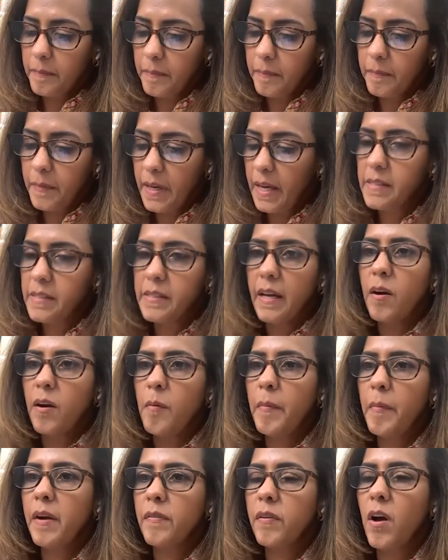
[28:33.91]
that come out of
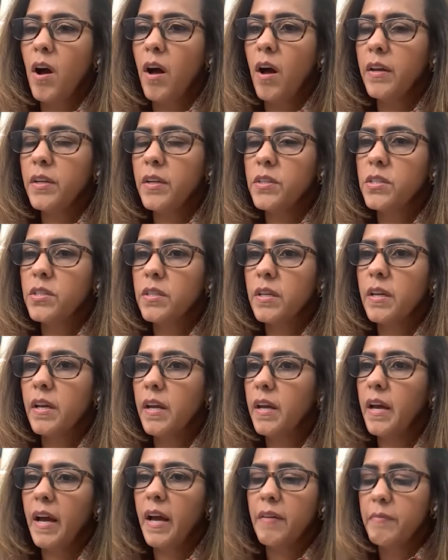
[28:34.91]
college, it have
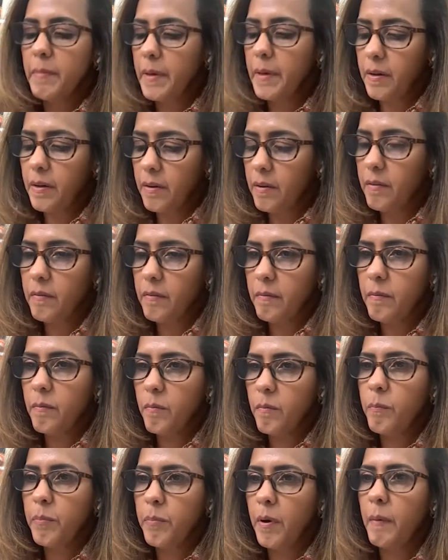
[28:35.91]
been
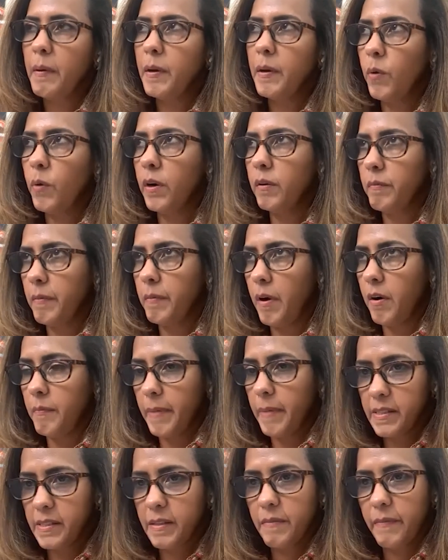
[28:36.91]
probably one of our best
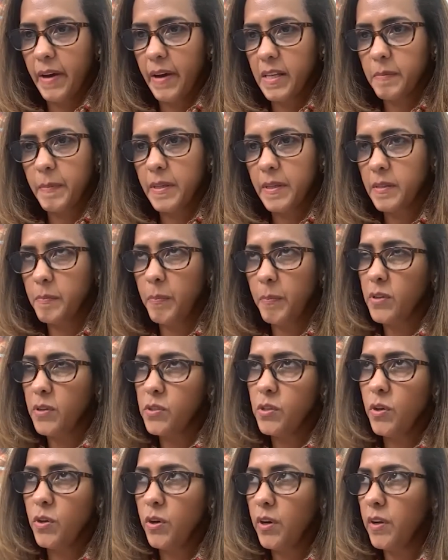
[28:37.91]
investments. Plus,
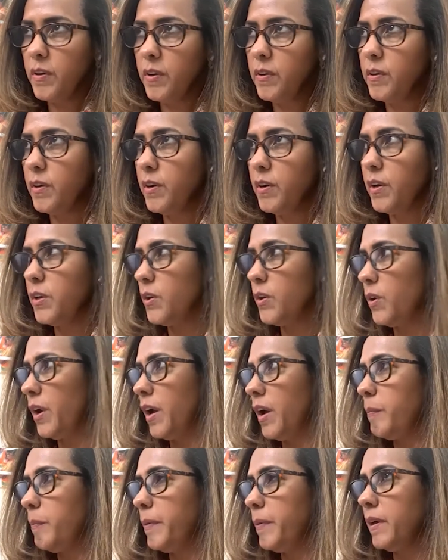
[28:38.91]
you're
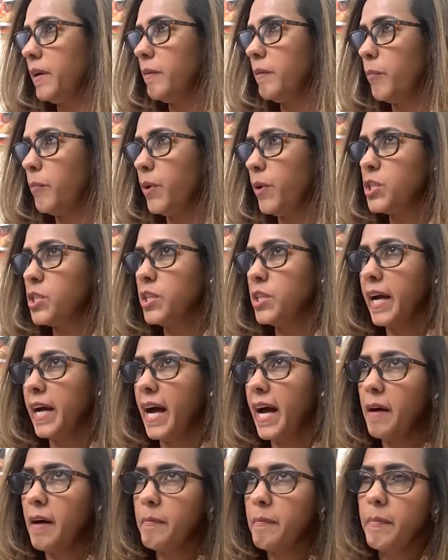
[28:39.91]
helping bridge the
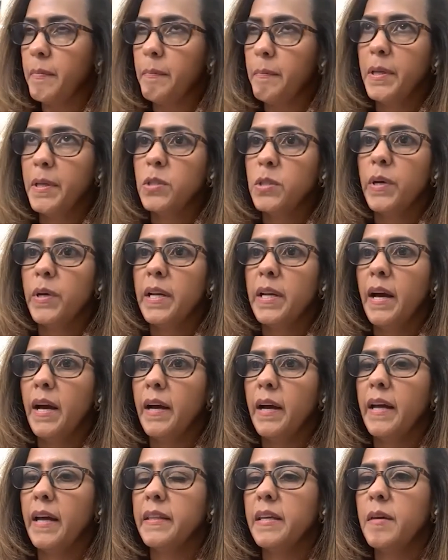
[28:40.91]
gap between
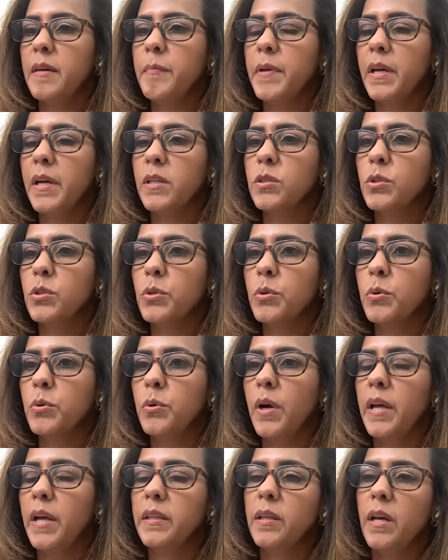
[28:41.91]
academia
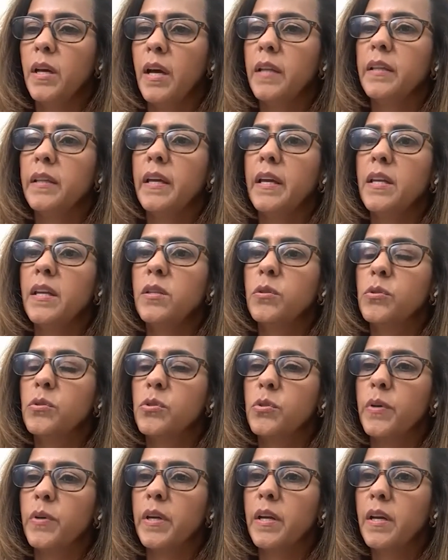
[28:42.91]
and the
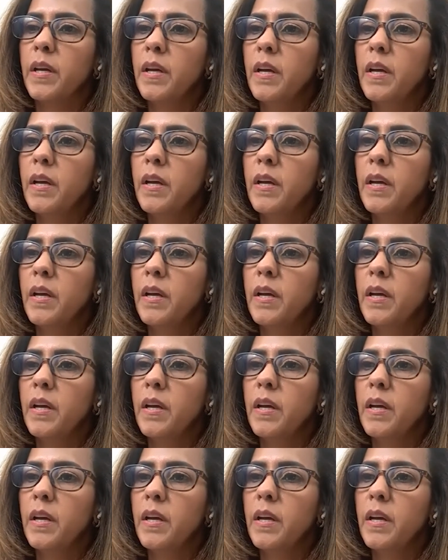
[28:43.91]
industry.